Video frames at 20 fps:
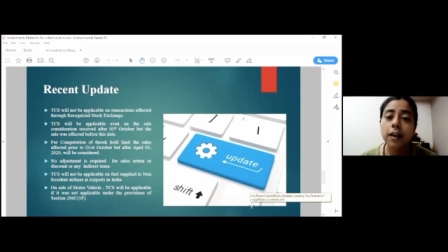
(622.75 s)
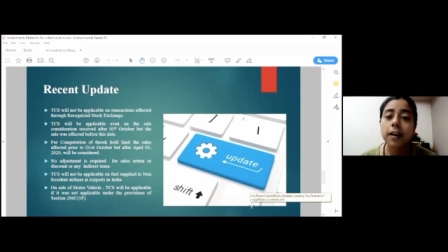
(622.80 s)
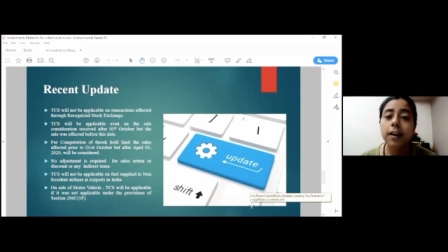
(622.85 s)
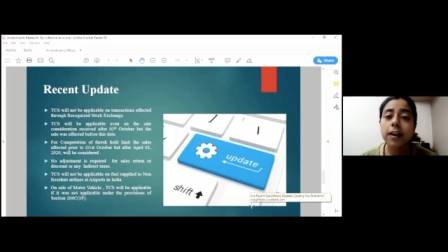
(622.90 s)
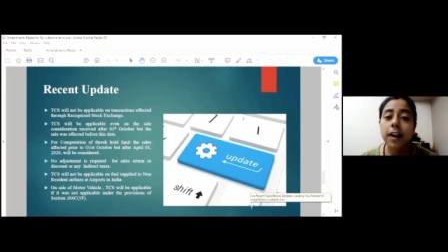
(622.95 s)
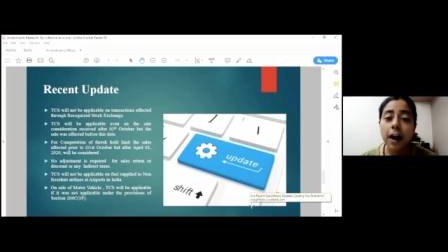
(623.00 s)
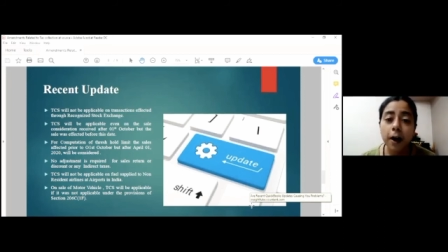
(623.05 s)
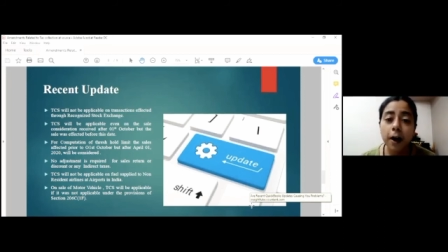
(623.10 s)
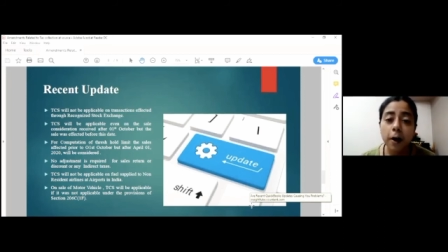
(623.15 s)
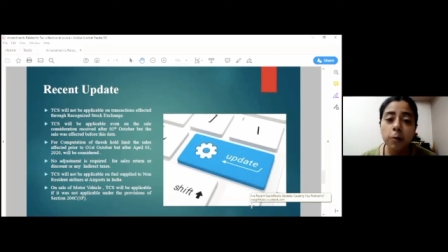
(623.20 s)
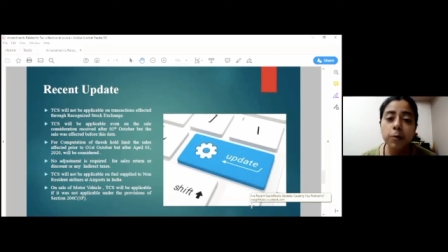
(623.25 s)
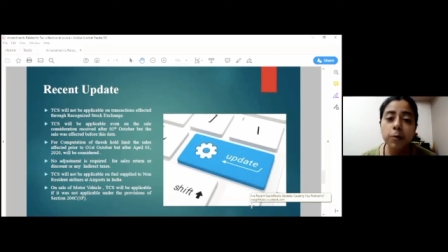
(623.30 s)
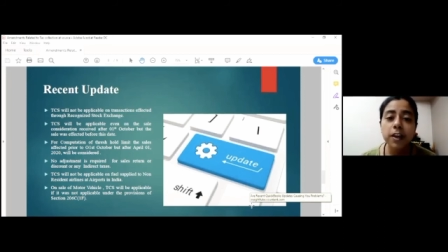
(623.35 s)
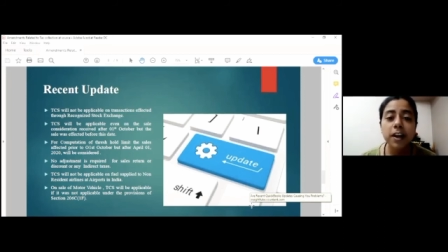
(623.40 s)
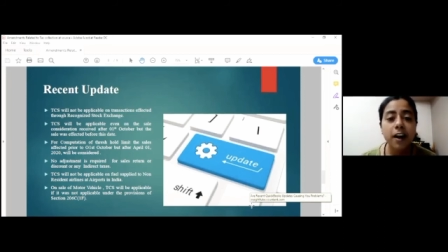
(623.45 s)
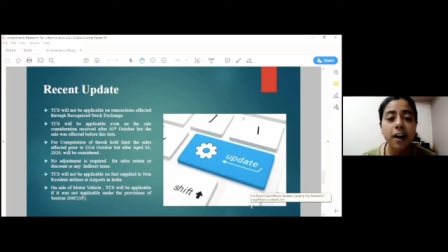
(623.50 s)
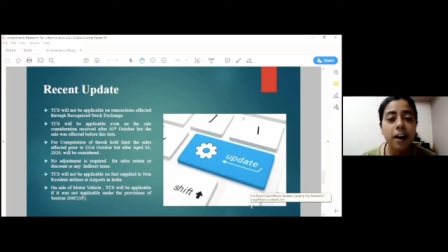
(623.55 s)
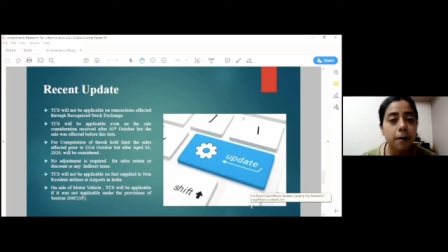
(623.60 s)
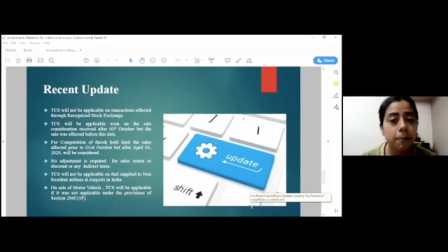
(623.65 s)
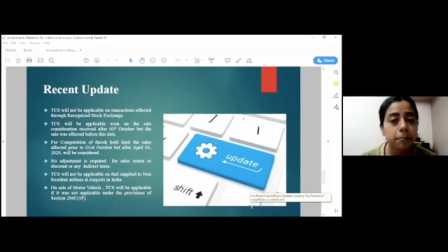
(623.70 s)
Now we
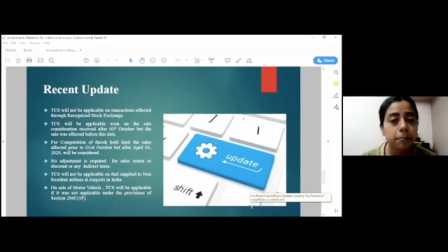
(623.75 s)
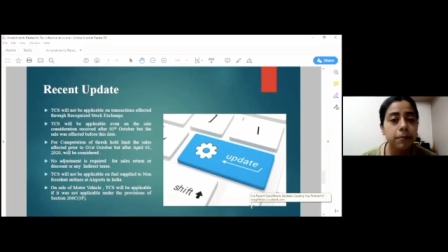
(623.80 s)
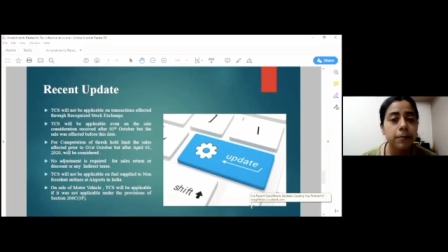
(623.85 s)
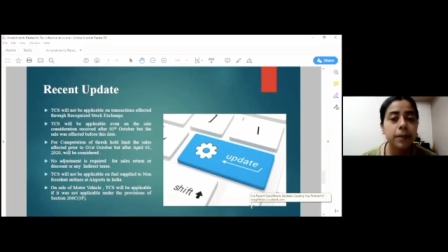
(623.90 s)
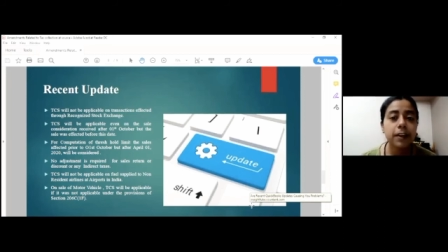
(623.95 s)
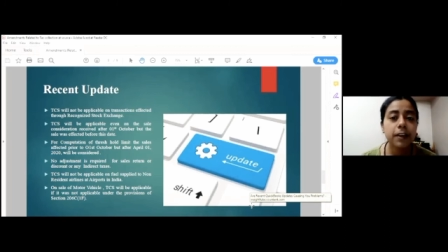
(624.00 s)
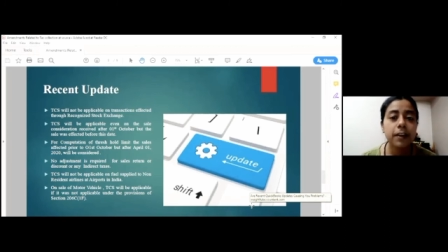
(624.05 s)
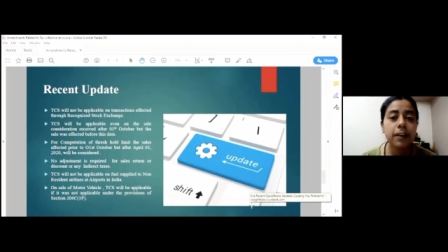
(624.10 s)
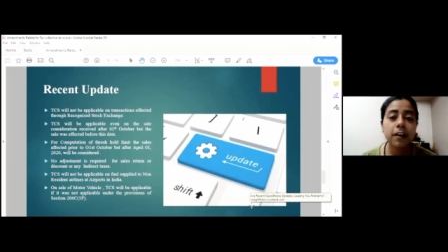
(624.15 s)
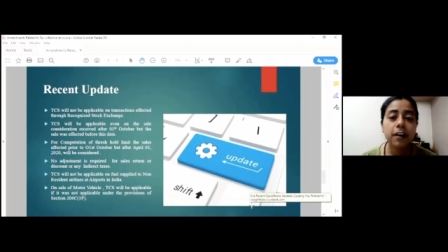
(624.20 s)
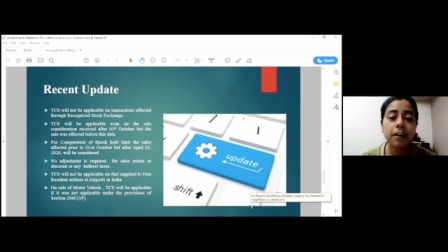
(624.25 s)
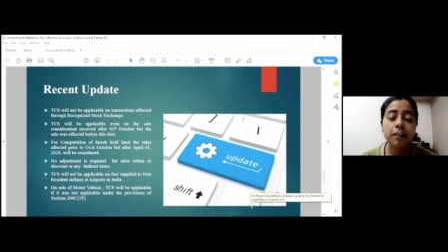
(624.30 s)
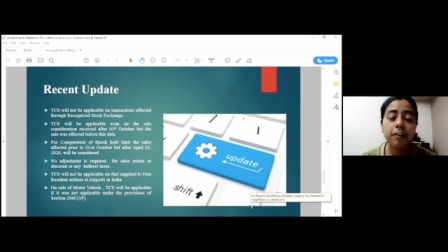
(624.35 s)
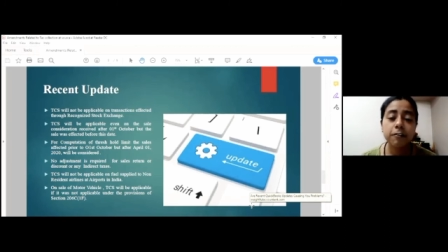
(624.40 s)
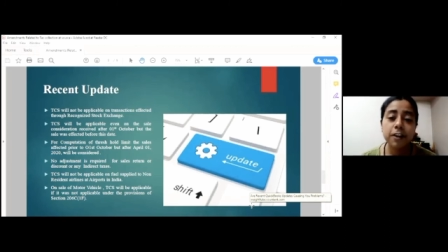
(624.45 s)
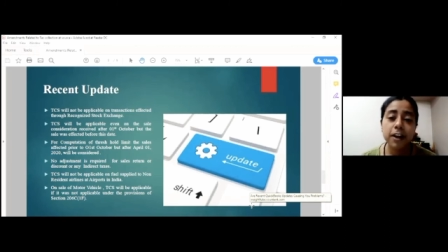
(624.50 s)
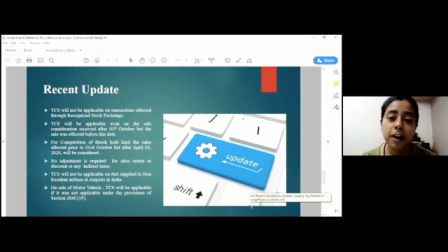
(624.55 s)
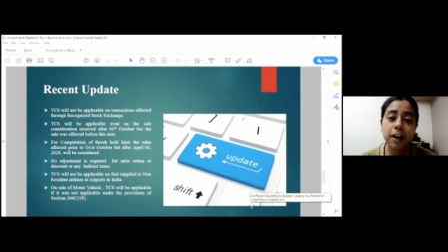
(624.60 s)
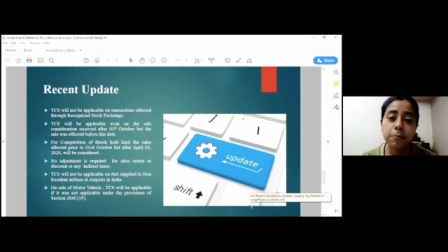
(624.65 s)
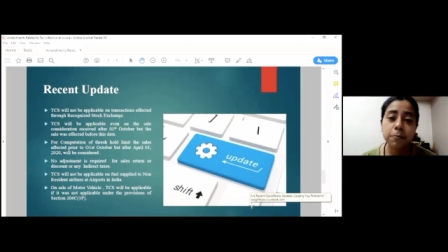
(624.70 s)
come, the, uh,
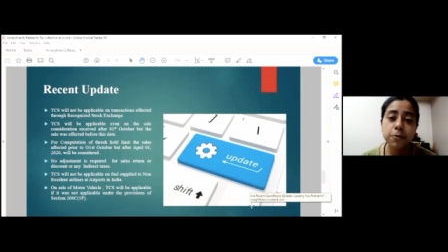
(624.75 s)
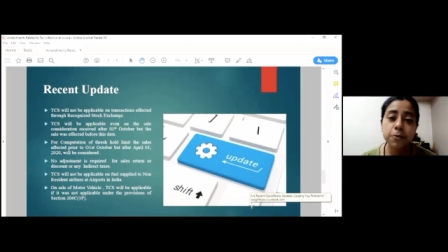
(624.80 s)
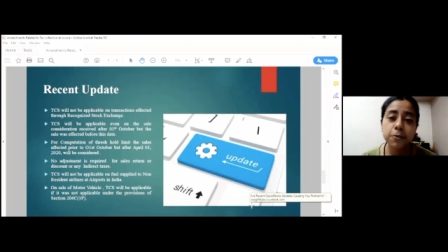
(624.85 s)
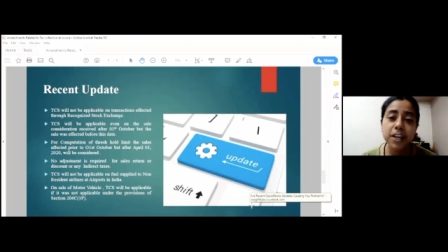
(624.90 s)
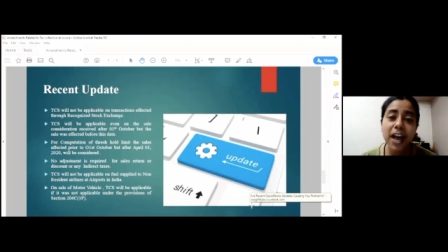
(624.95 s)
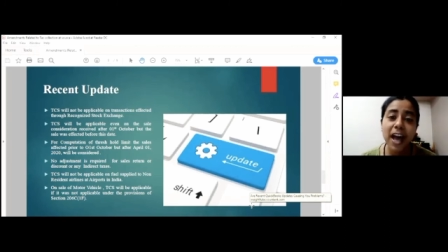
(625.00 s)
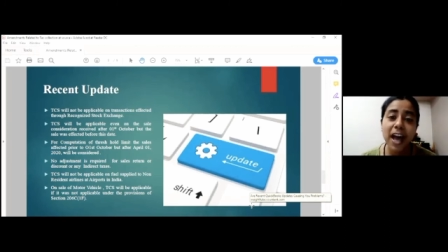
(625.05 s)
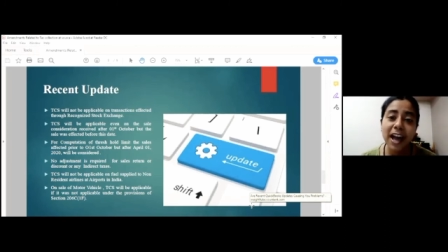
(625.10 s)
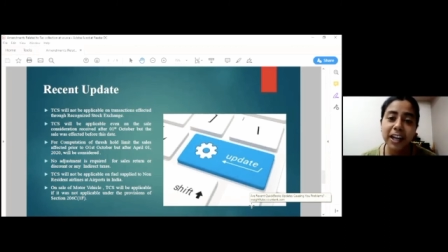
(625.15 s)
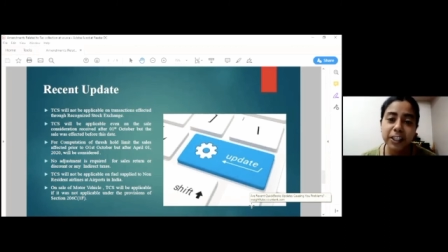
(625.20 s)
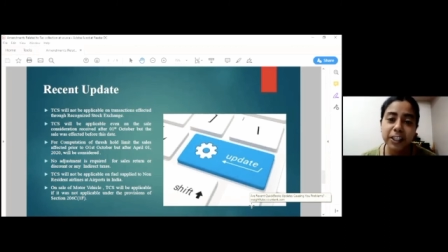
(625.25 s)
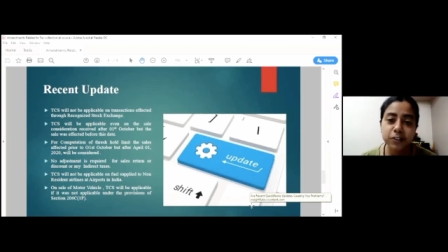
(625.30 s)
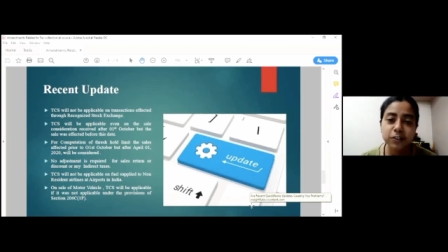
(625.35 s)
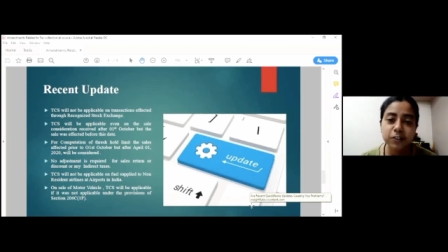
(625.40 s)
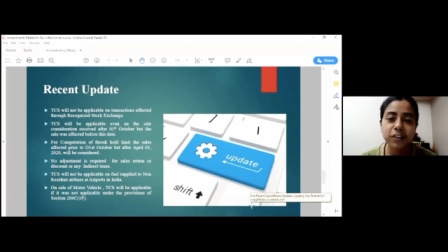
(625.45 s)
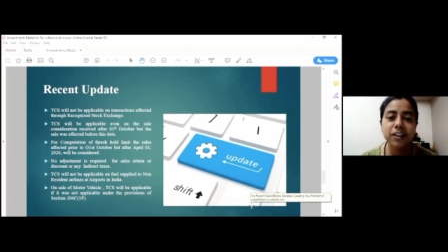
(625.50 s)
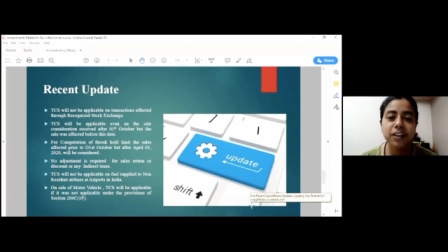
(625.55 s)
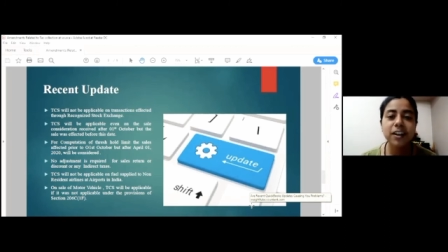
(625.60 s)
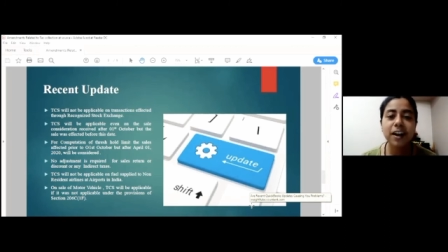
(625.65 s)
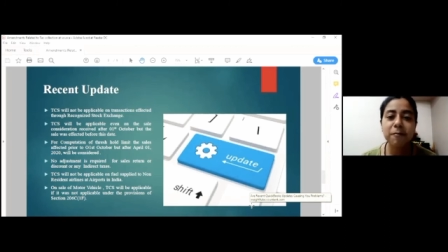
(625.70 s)
we come to the
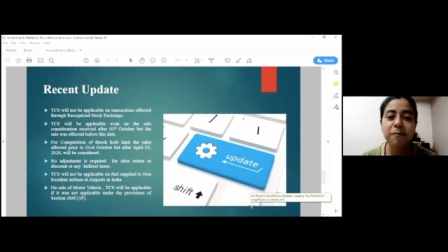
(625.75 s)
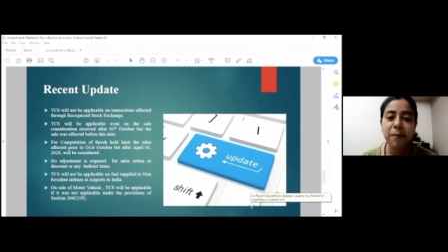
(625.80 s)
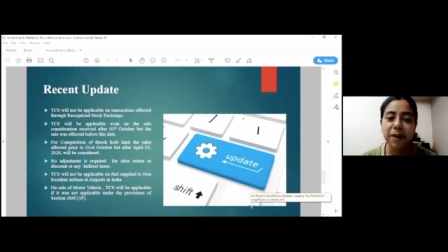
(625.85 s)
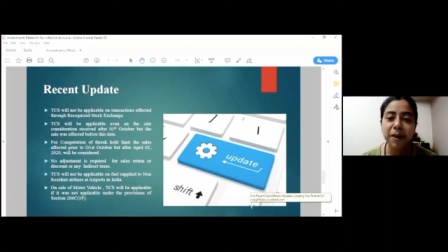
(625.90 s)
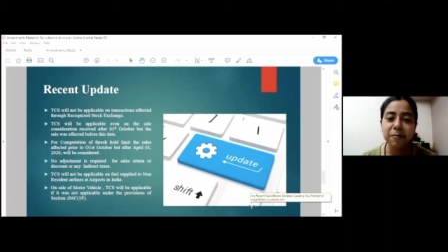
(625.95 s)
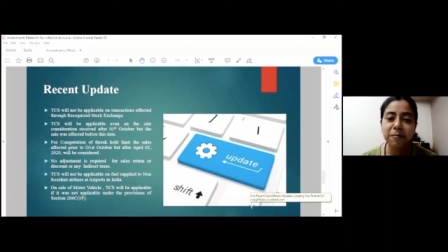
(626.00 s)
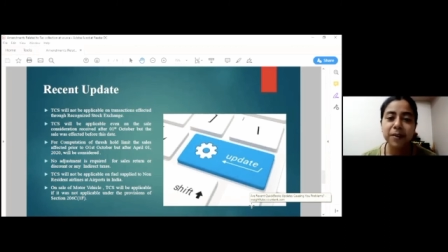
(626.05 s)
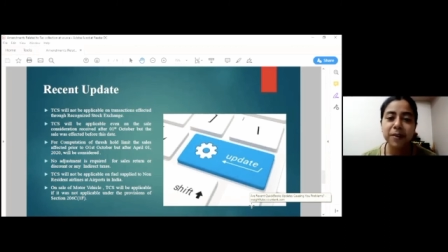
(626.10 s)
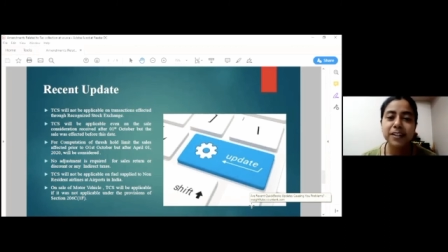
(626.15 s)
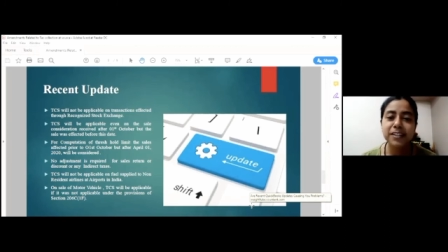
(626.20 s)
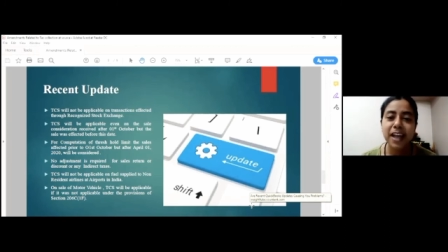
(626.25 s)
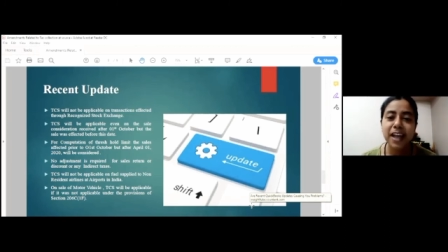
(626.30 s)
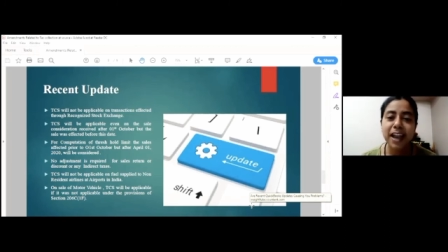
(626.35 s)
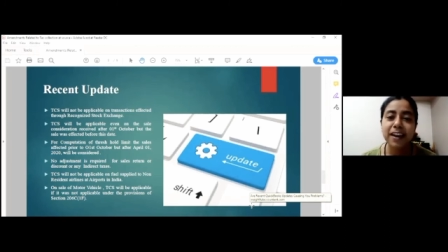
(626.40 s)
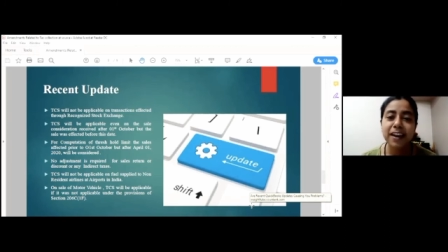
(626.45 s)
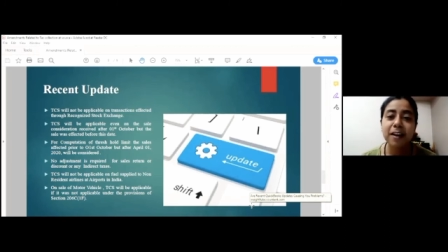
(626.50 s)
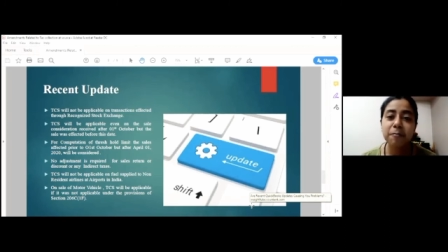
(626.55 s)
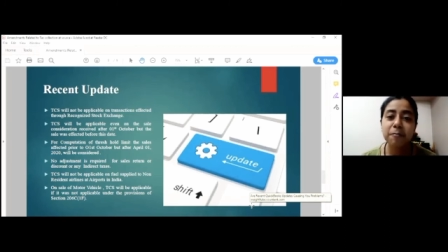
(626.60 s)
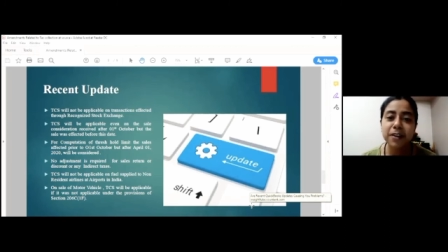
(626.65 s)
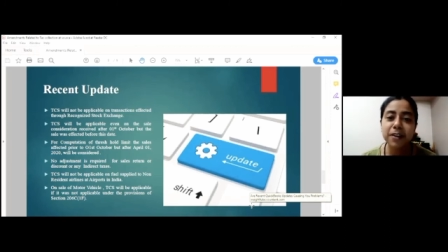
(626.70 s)
actual amendments
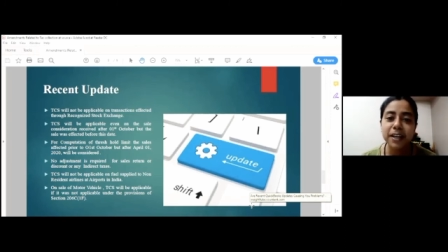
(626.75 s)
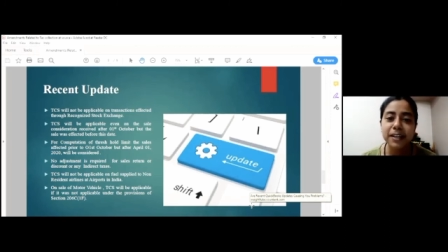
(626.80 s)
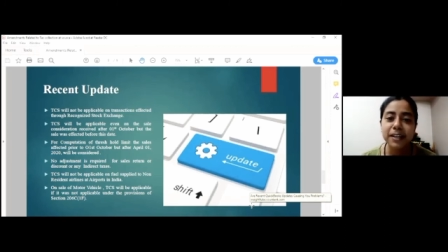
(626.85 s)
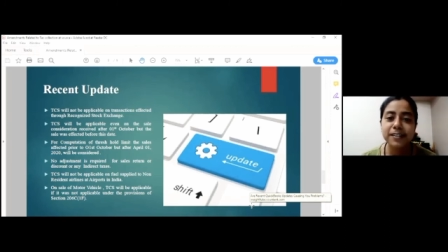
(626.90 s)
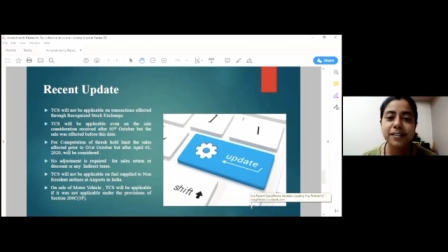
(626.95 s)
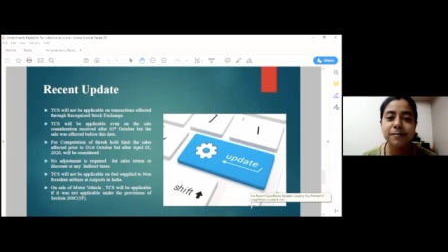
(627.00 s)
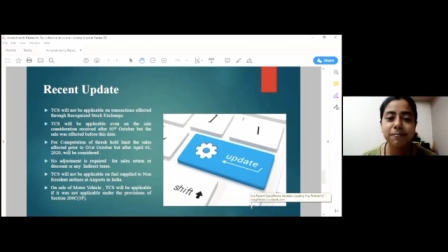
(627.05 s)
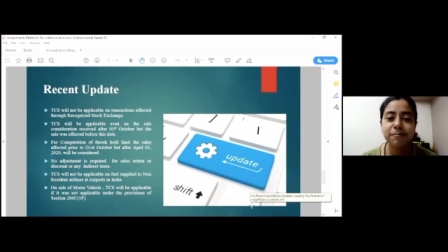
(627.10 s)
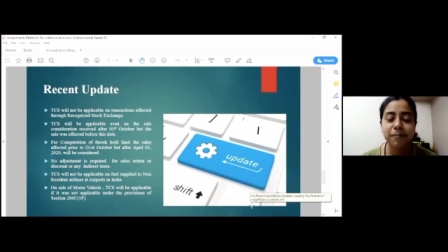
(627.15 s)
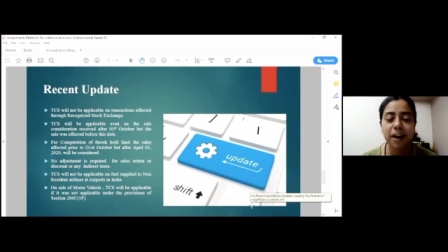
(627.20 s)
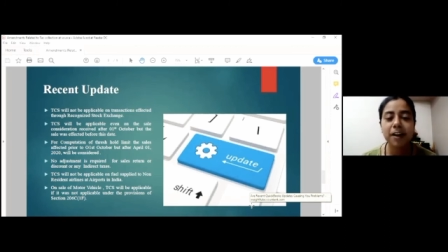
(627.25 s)
and updates